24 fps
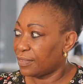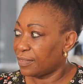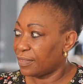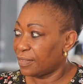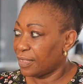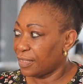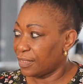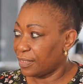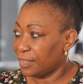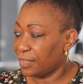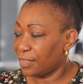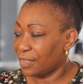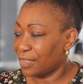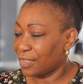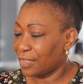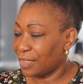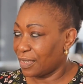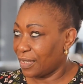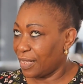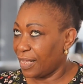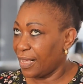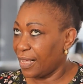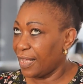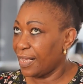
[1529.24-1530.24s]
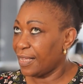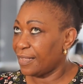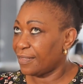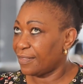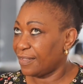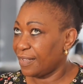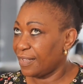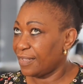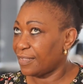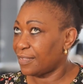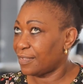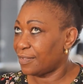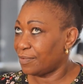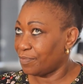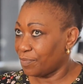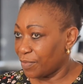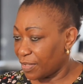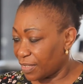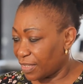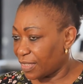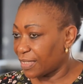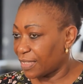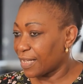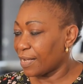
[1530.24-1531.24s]
the key things
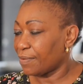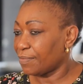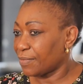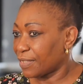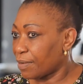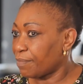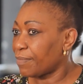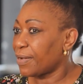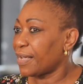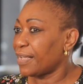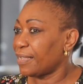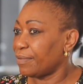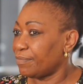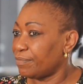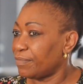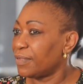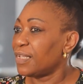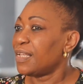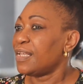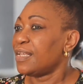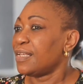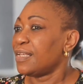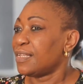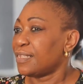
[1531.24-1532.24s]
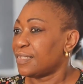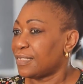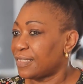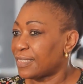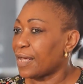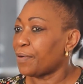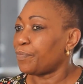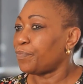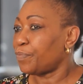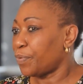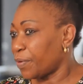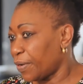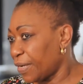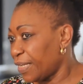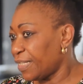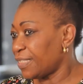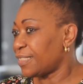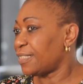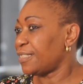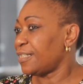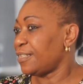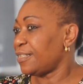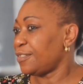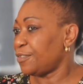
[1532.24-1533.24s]
most times I might start
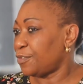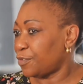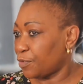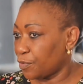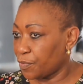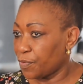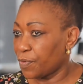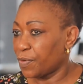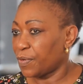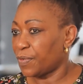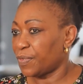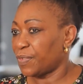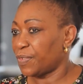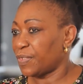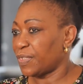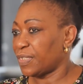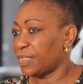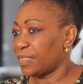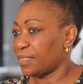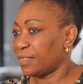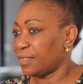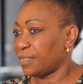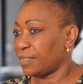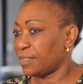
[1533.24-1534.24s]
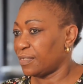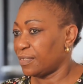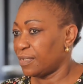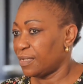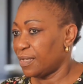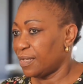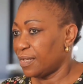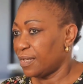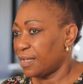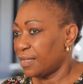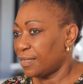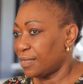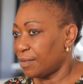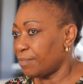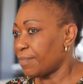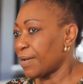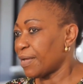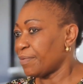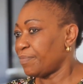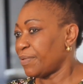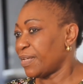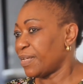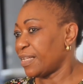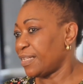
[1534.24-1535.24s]
pointing towards there
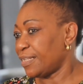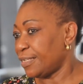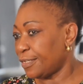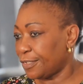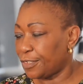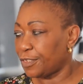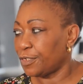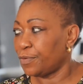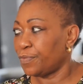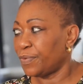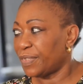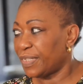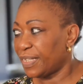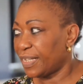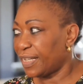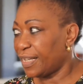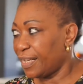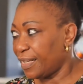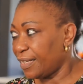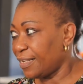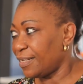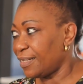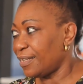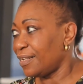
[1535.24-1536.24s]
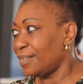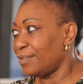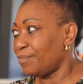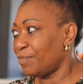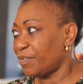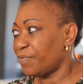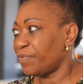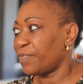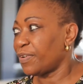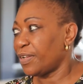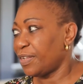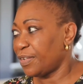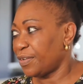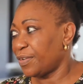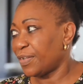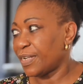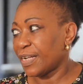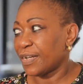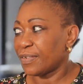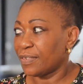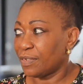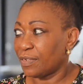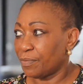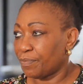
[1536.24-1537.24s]
might be an issue with the kidney before you go
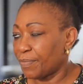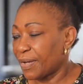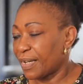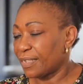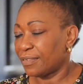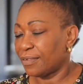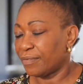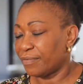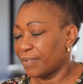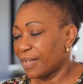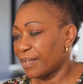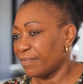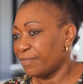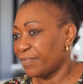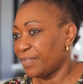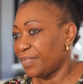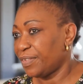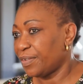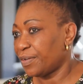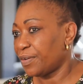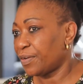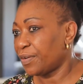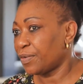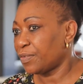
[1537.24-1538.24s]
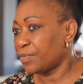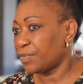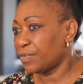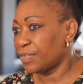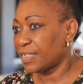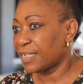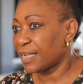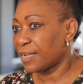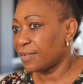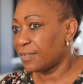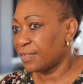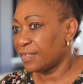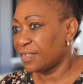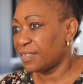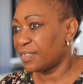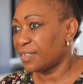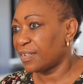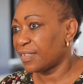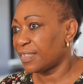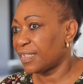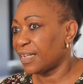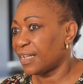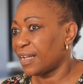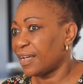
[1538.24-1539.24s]
down the path of having your ultrasound and
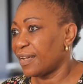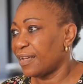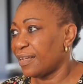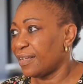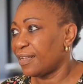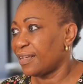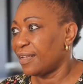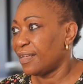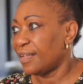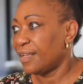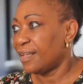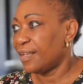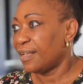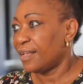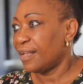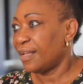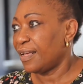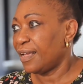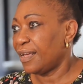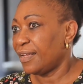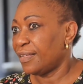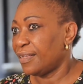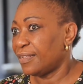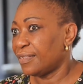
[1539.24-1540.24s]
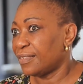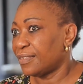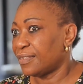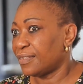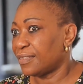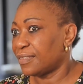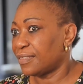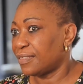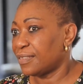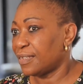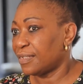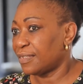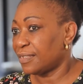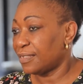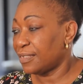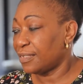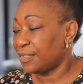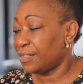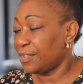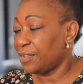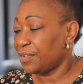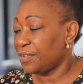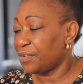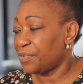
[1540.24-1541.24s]
such like, is there's
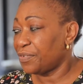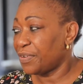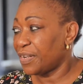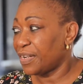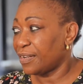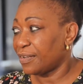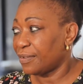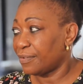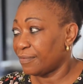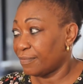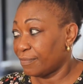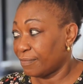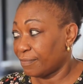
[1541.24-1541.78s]
this urea.